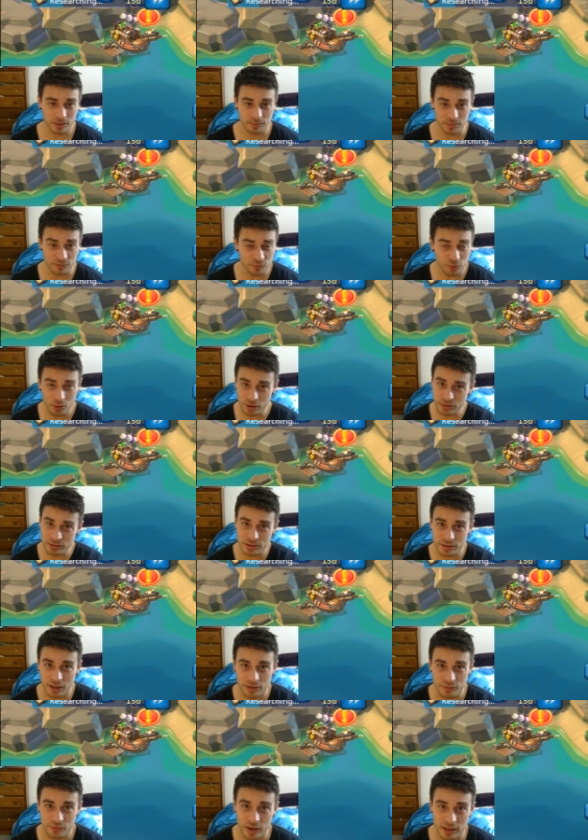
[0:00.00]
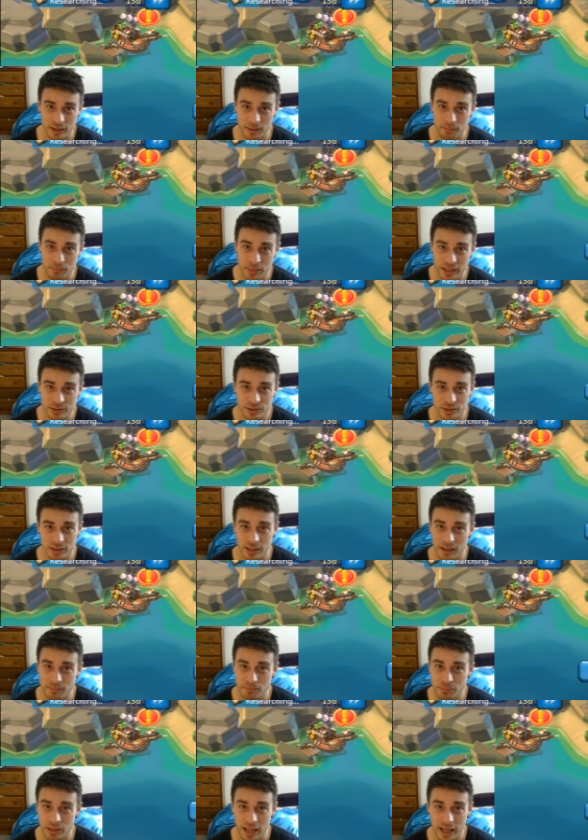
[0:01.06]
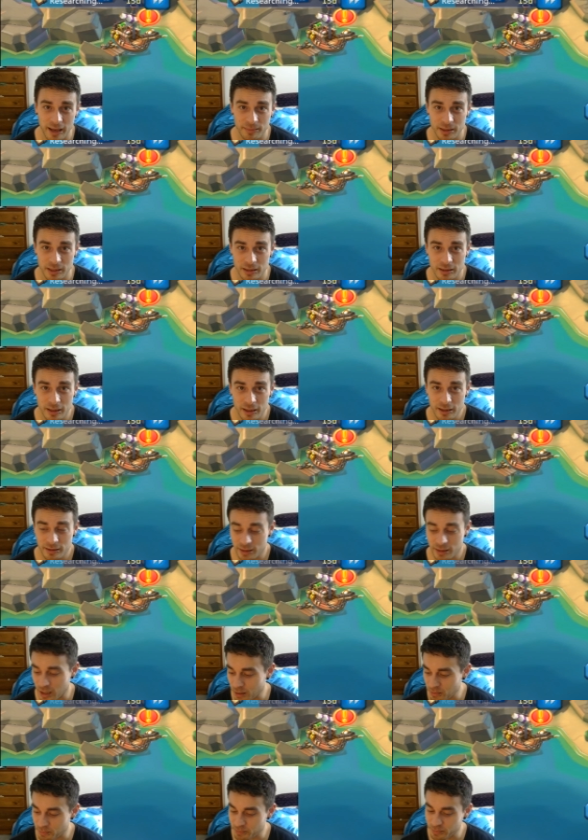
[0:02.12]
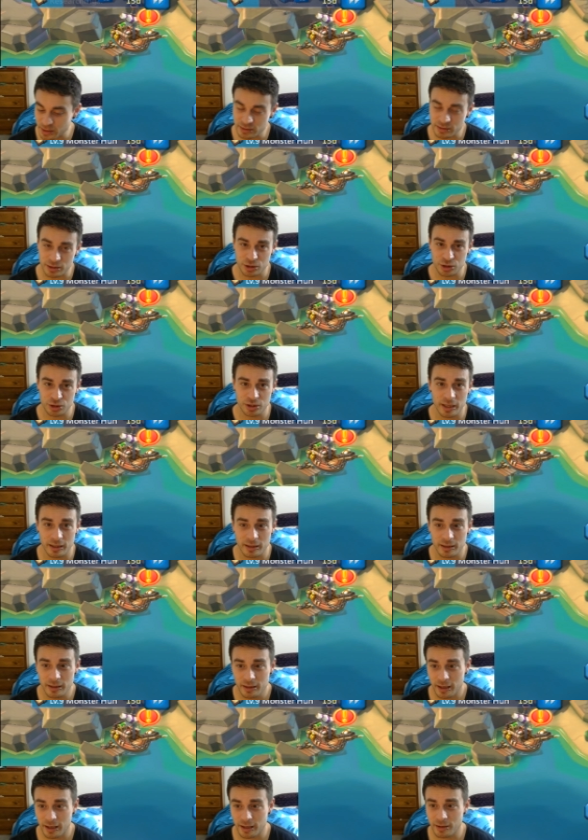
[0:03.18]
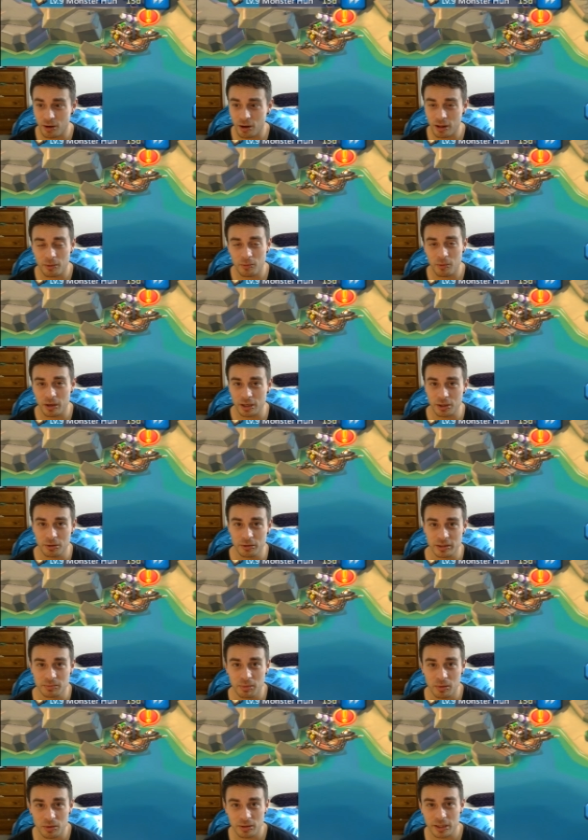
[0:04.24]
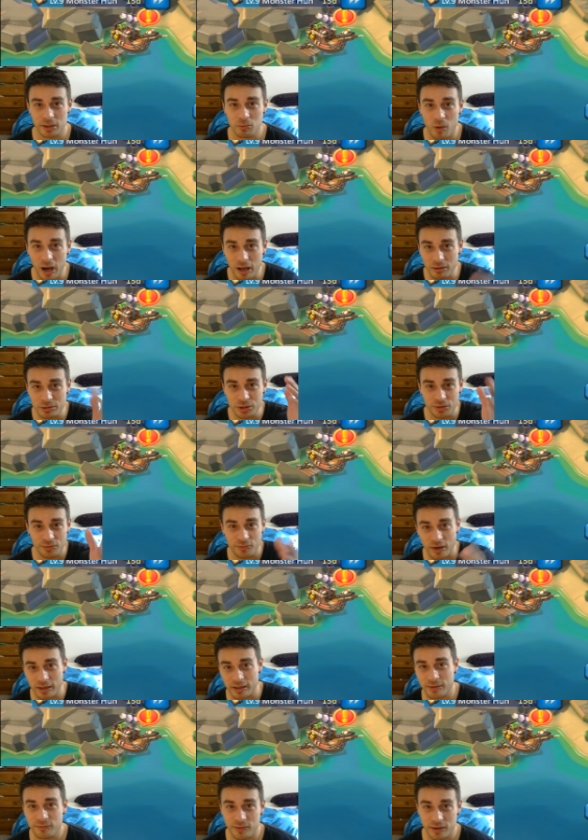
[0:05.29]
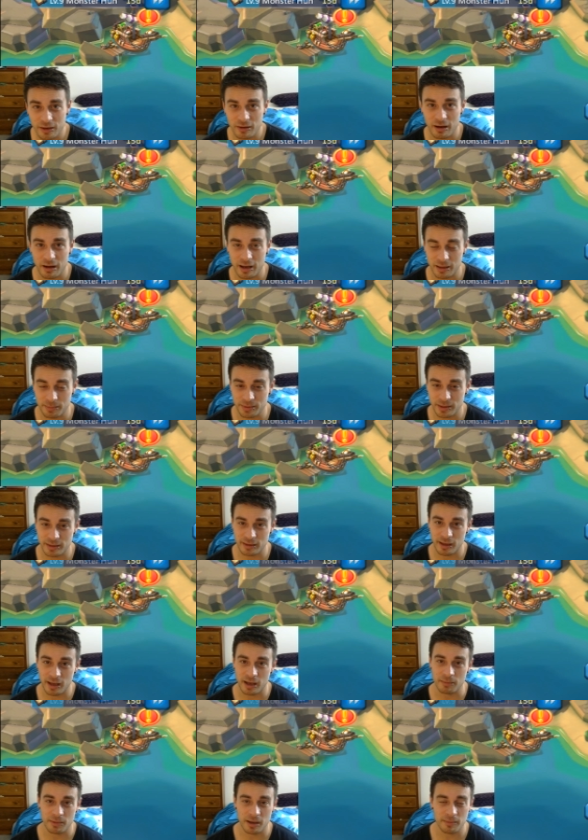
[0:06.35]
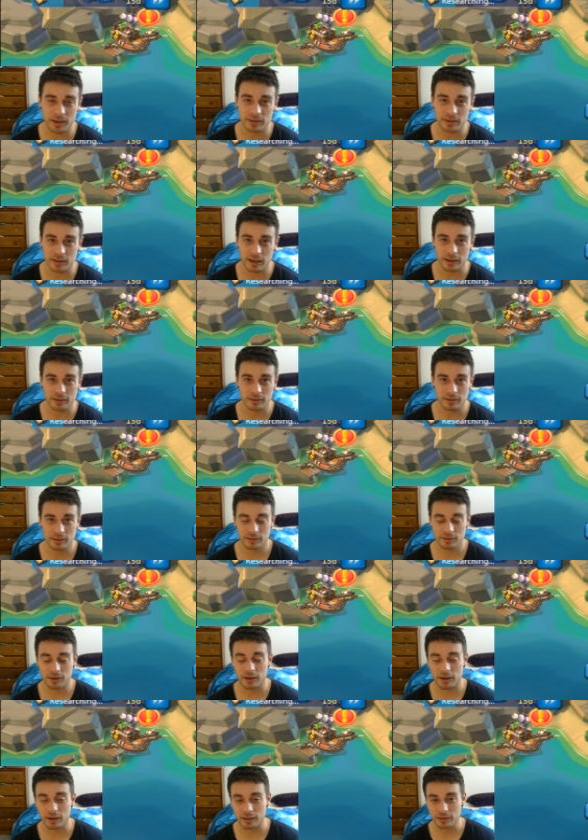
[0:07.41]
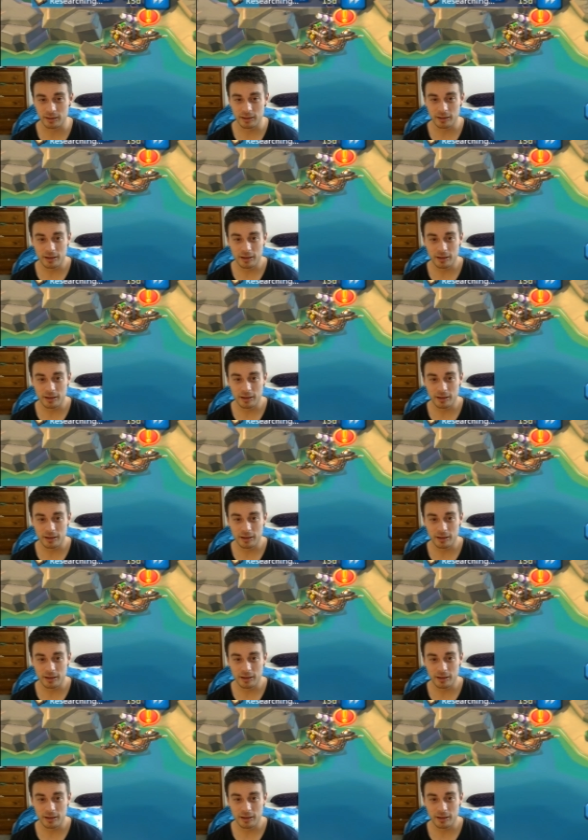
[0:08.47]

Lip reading: before you start fucking bitching and blabbing that I'm a piece of shit and all I want to do is bully, why don't you fucking figure out how to play the game? How about that? Alright?